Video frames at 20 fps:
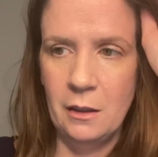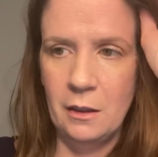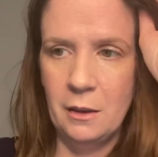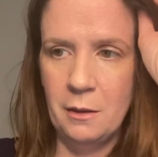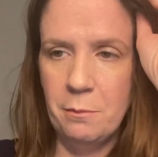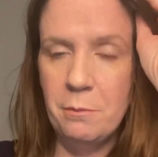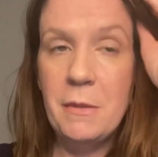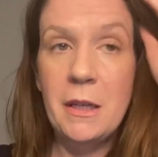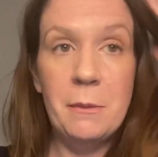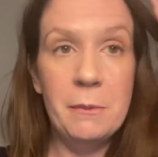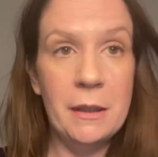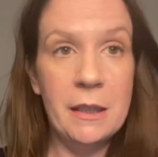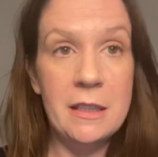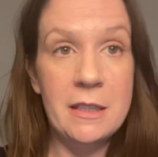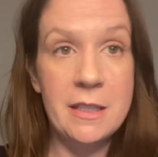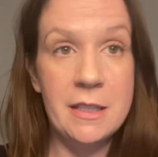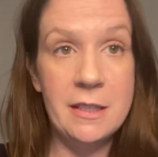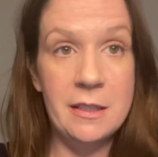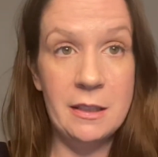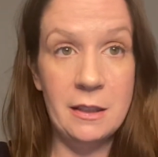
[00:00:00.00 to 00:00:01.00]

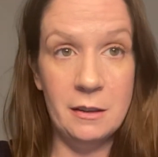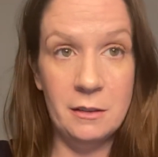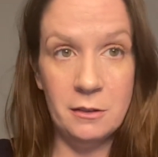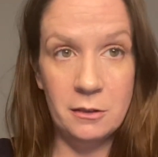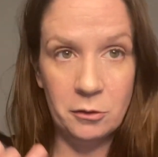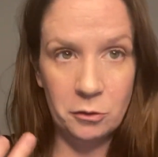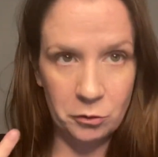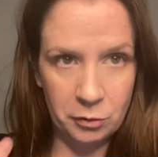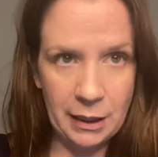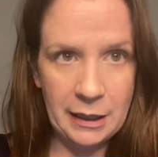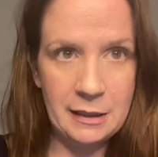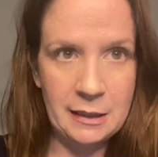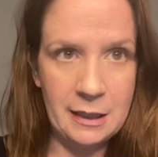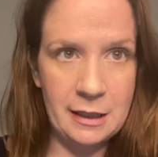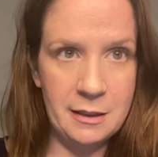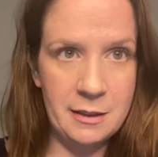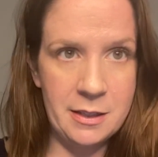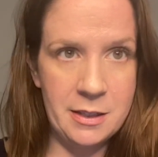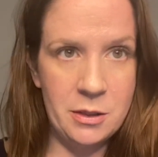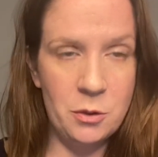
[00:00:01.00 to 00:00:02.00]
minimize
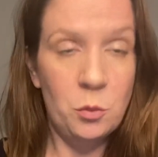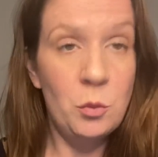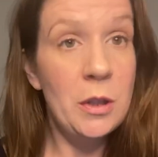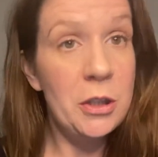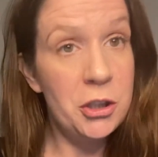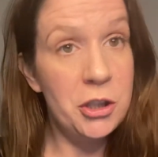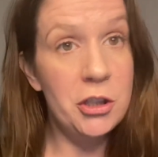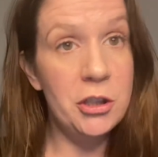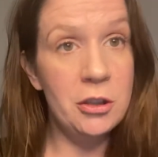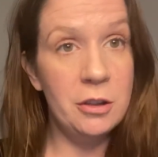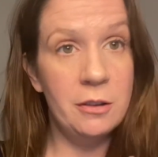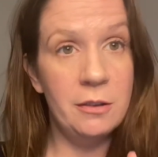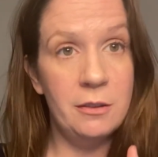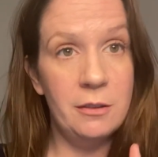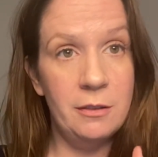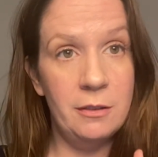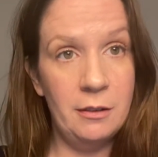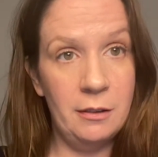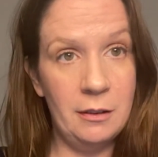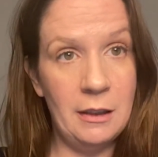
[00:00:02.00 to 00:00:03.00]
redness, which
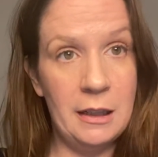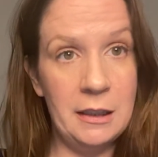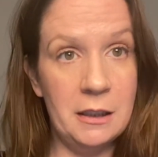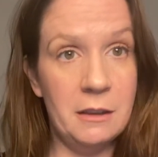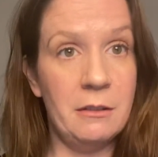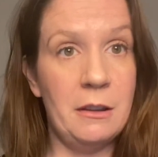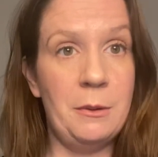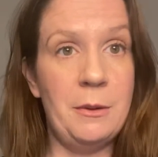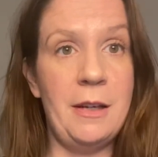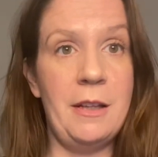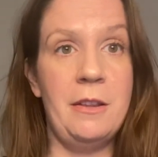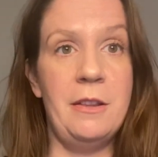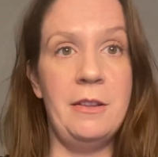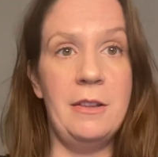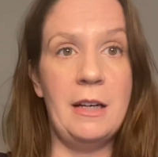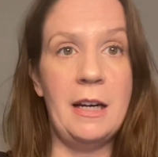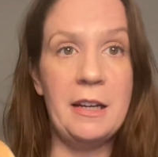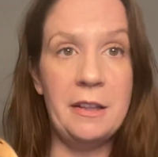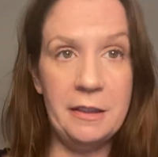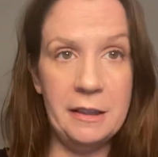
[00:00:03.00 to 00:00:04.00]
I agree with.
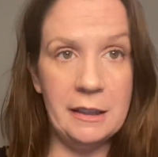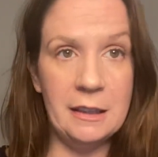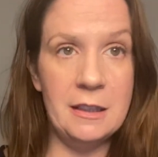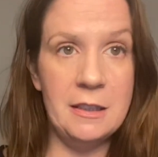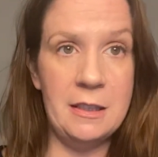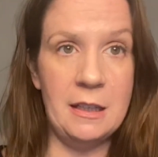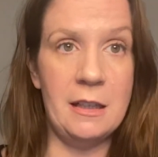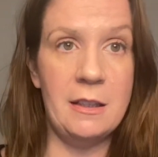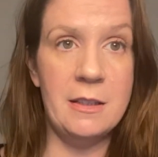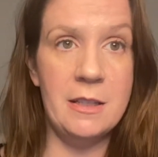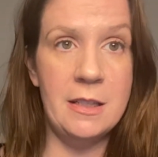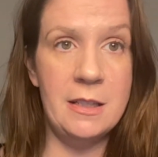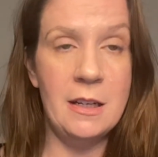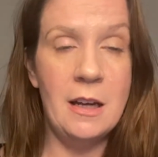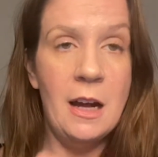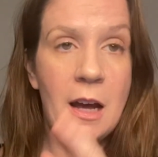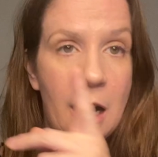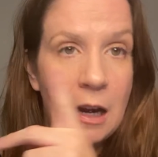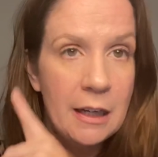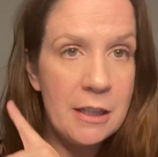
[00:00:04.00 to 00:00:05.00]
I think it does.
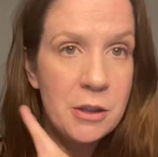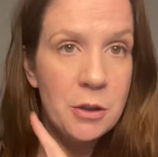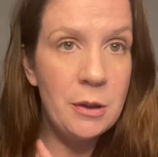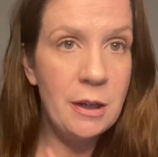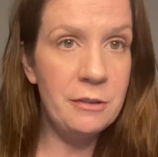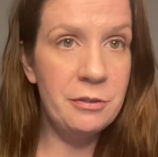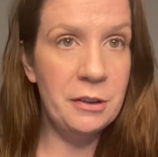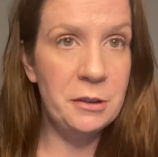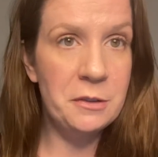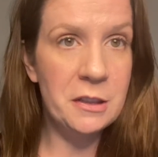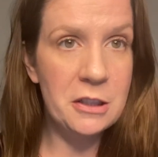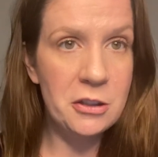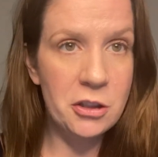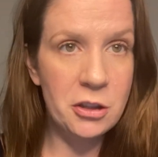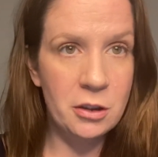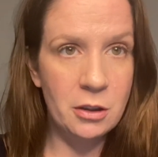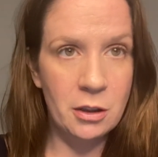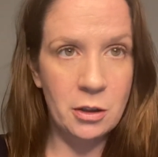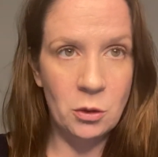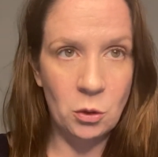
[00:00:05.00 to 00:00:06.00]
I do have foundation
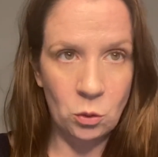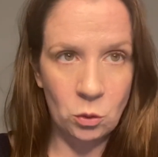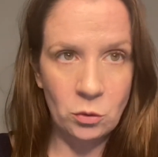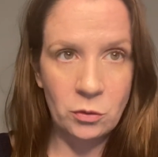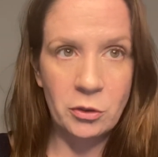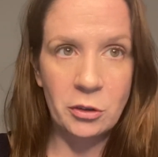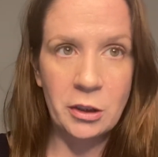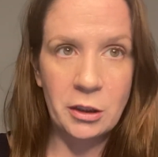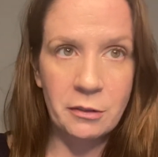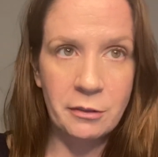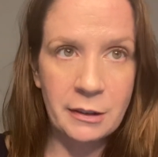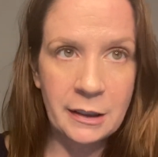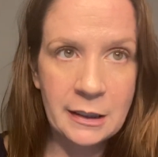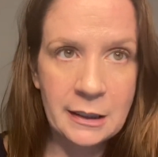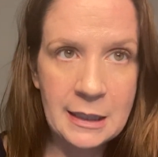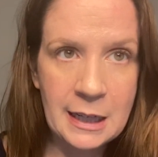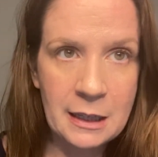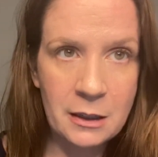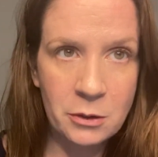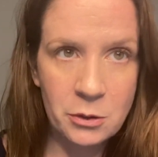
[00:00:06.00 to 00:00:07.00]
on over it right
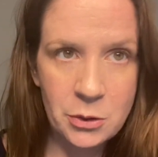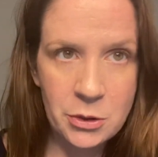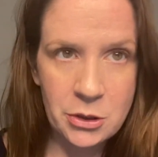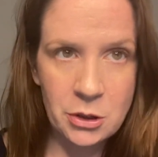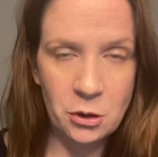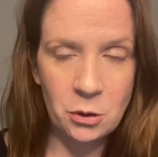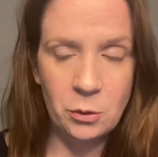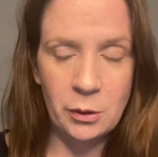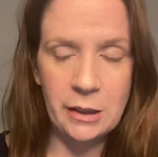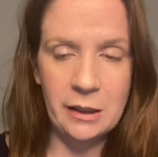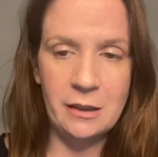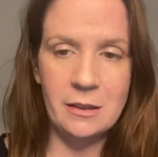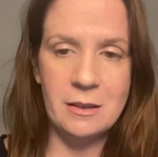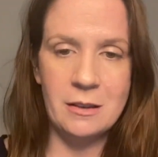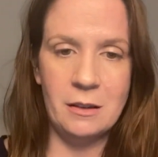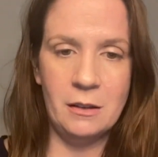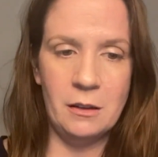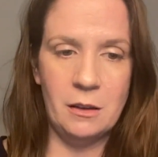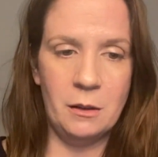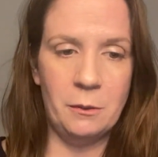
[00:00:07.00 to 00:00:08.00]
now, so it is a
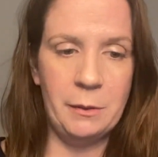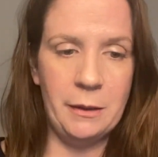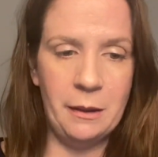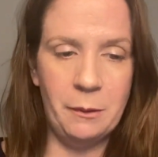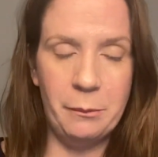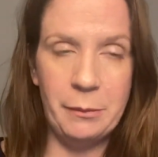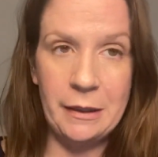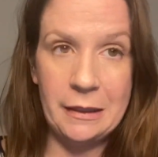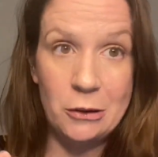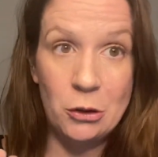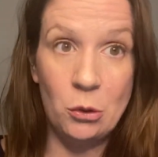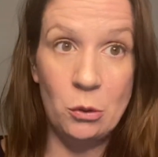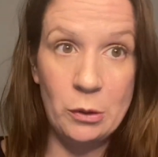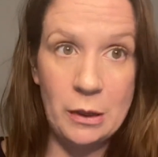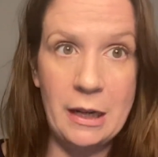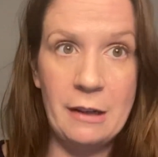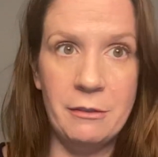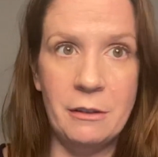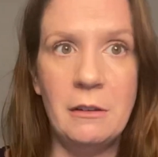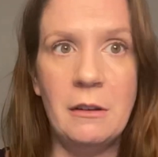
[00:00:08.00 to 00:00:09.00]
little bit, but I don't
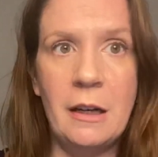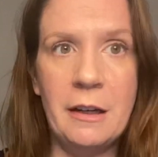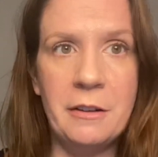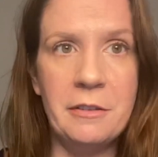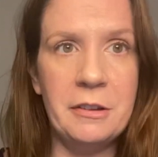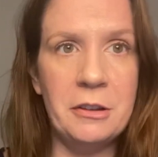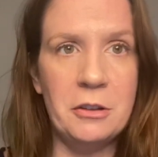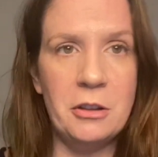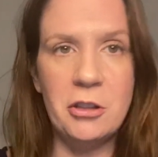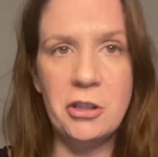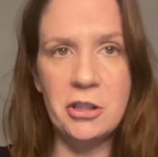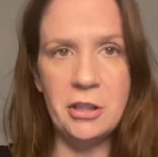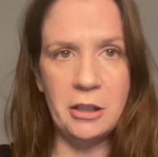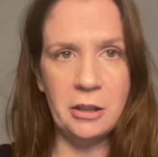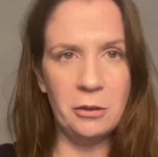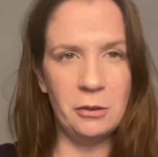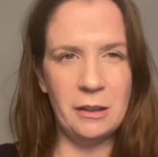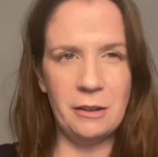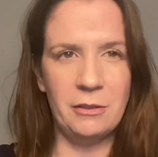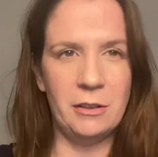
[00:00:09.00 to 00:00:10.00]
have a lot of foundation. I
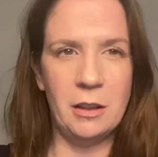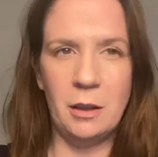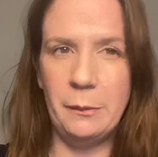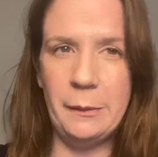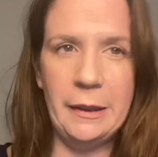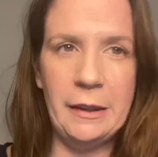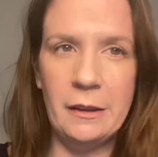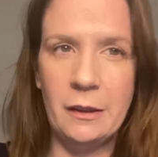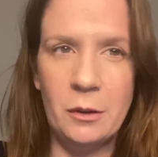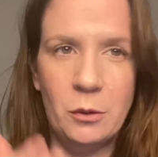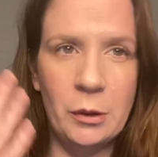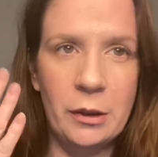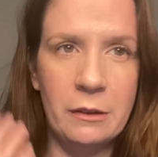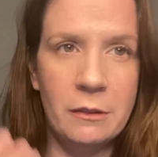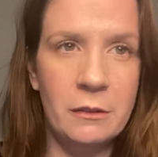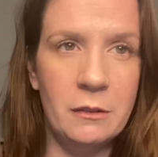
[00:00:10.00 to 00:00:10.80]
only have a little bit. I went